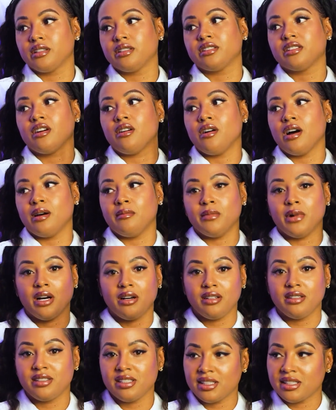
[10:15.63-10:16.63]
So I'm
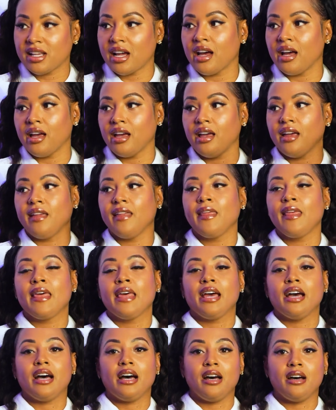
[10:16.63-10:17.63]
on the site,
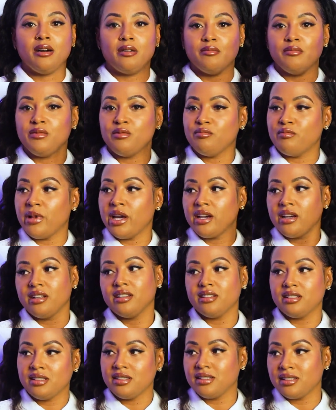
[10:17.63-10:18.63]

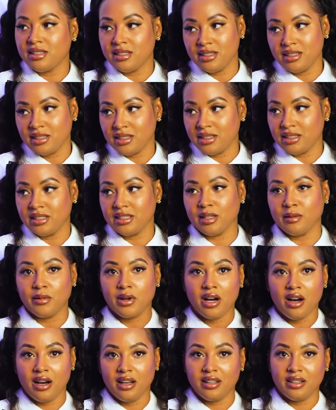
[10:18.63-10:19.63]
making the decisions. I'm
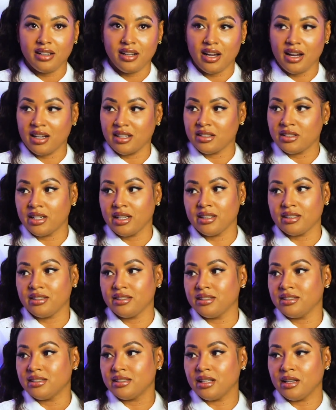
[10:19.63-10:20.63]
calling
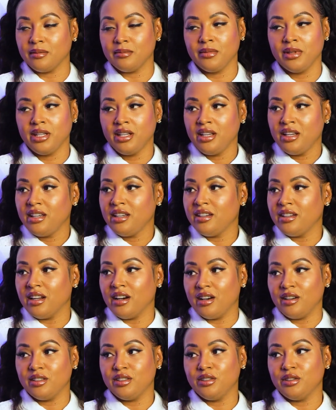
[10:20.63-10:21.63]
contractors. I'm,
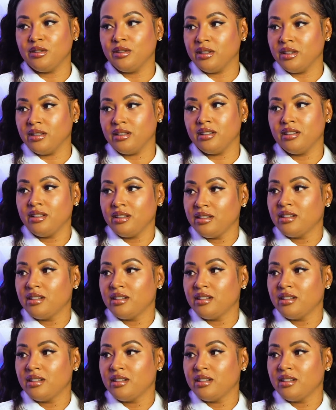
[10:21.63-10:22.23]
doing